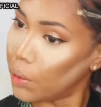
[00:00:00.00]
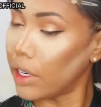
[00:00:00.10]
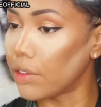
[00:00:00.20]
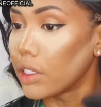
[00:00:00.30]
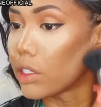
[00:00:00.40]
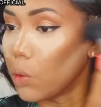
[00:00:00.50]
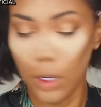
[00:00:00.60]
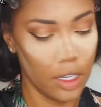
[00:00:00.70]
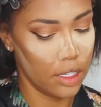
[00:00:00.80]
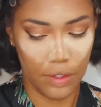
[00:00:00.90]
What difference?
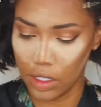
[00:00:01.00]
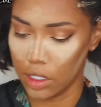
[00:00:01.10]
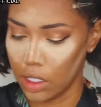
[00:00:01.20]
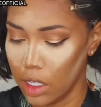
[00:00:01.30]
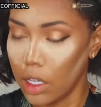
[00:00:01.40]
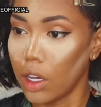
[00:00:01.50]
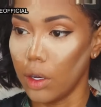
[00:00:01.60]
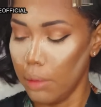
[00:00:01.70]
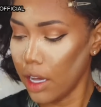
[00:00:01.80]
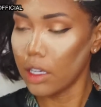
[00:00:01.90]
What a difference.
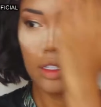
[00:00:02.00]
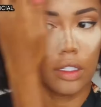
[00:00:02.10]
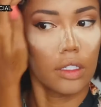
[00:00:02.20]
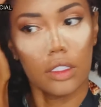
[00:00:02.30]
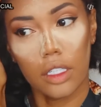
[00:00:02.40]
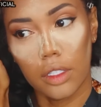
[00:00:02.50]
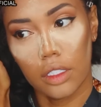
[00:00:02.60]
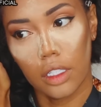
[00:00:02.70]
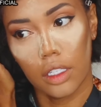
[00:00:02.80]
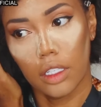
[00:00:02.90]
Go back. See on
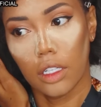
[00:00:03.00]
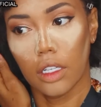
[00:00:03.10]
this side.